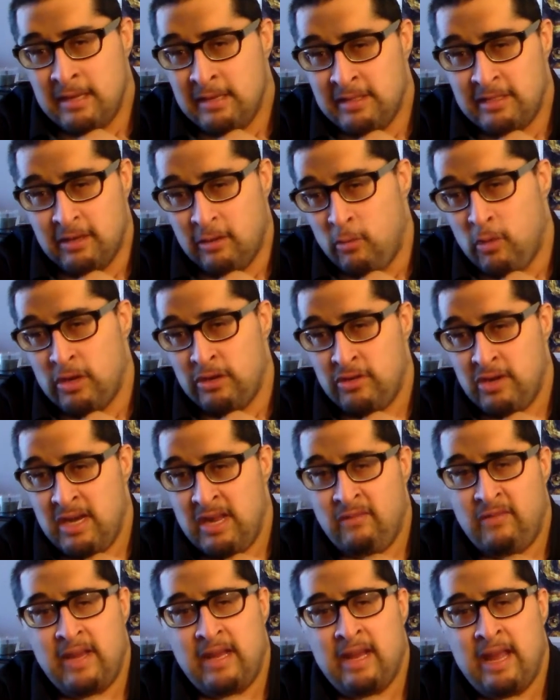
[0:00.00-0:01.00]
Still
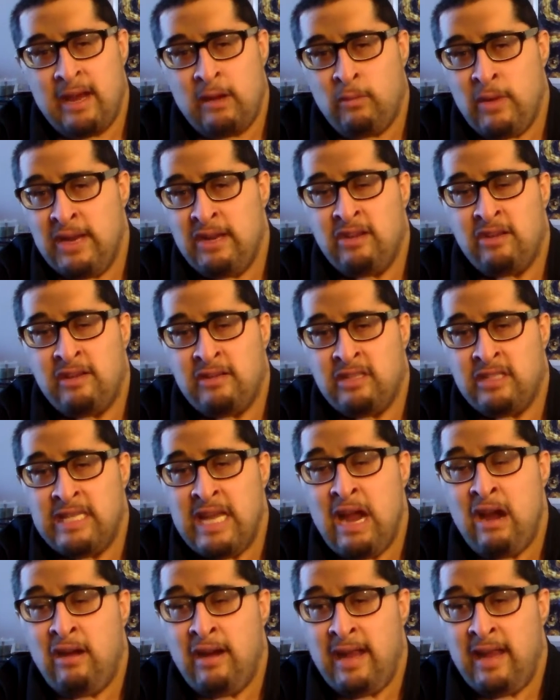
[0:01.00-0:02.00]
wondering if he like went on
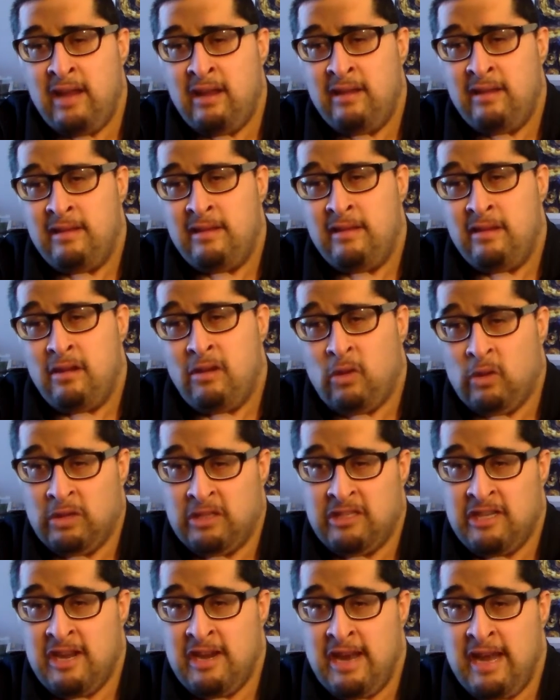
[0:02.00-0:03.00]
Saturday
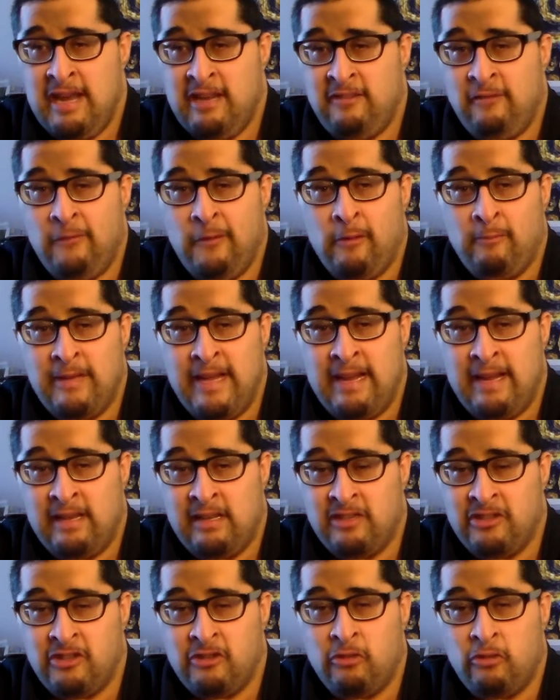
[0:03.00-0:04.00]
or Sunday to film that
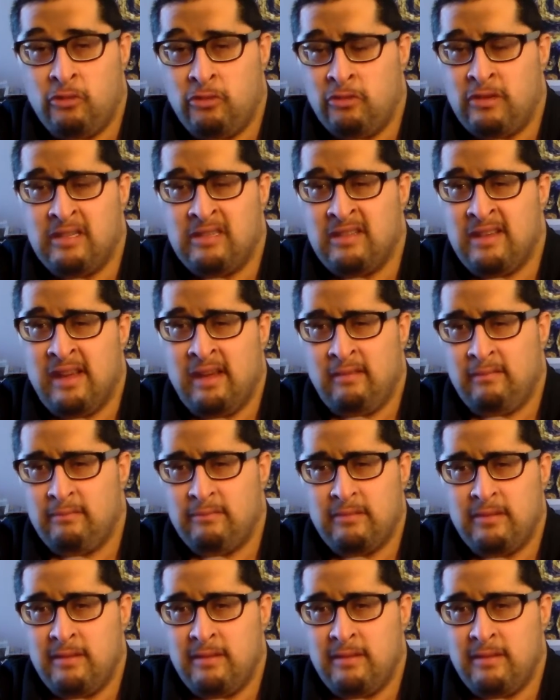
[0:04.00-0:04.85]
in his school, because like